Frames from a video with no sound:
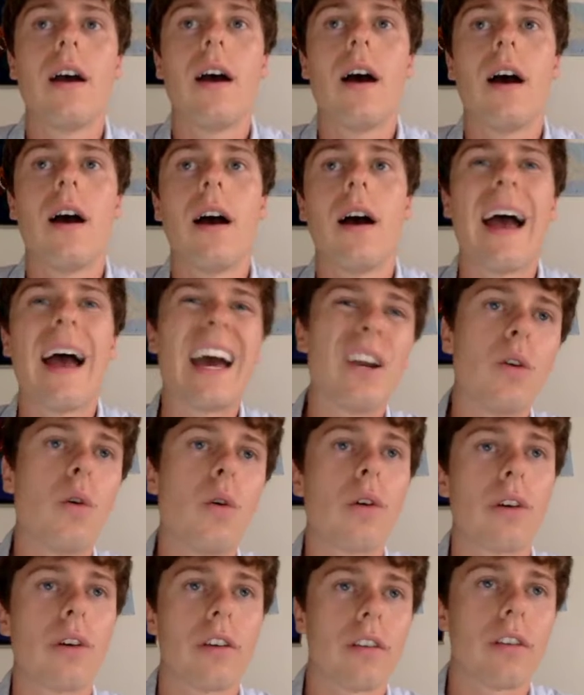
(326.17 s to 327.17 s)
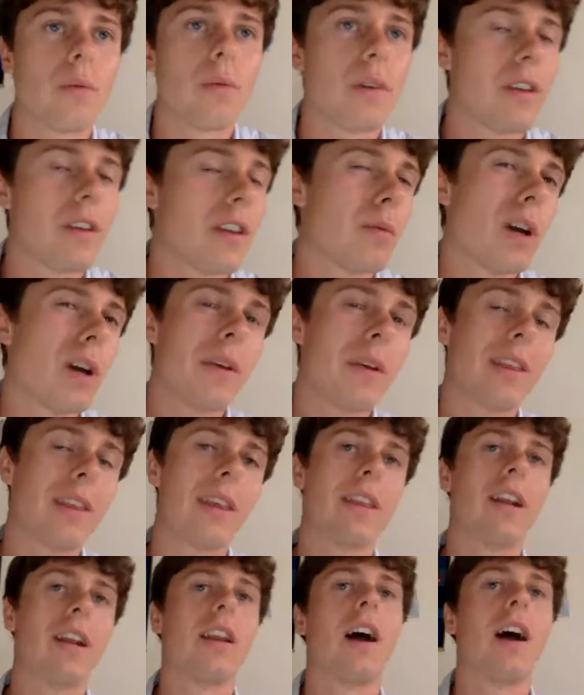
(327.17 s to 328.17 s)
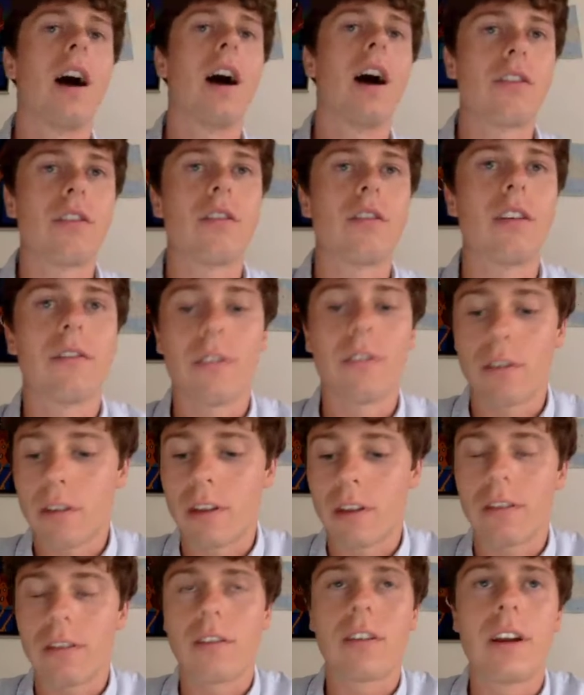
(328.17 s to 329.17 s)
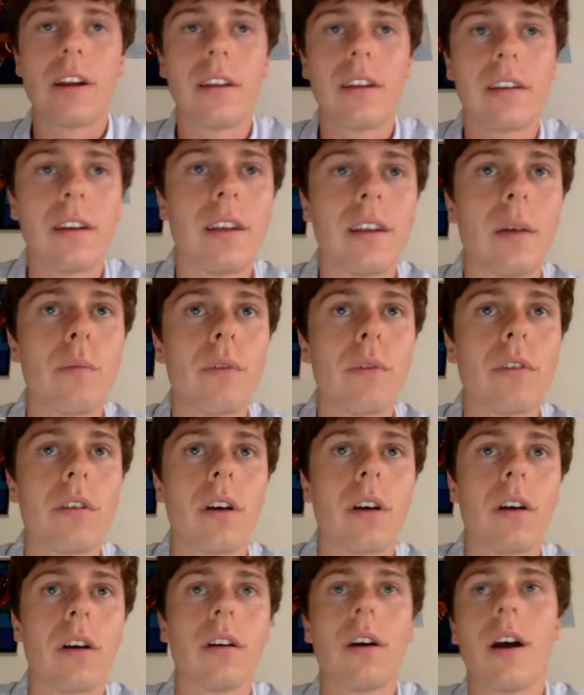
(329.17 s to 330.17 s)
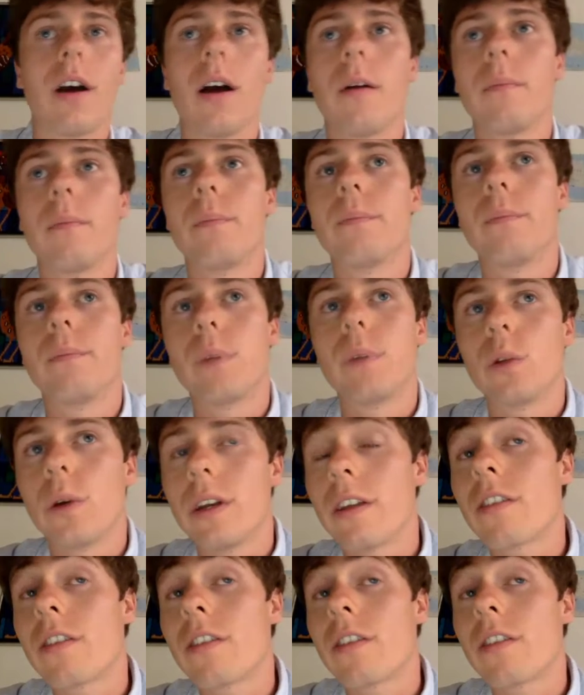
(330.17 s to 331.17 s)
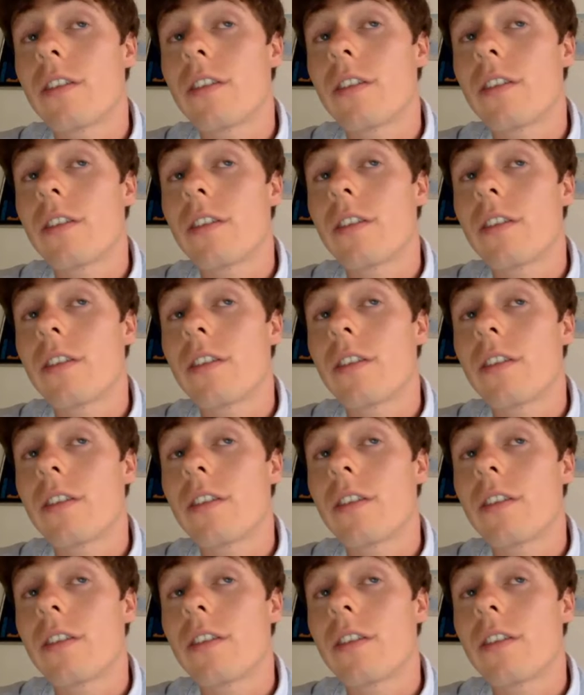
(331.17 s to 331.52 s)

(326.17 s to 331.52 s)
and August, which is where we see the largest difference in salinity and temperature between the surface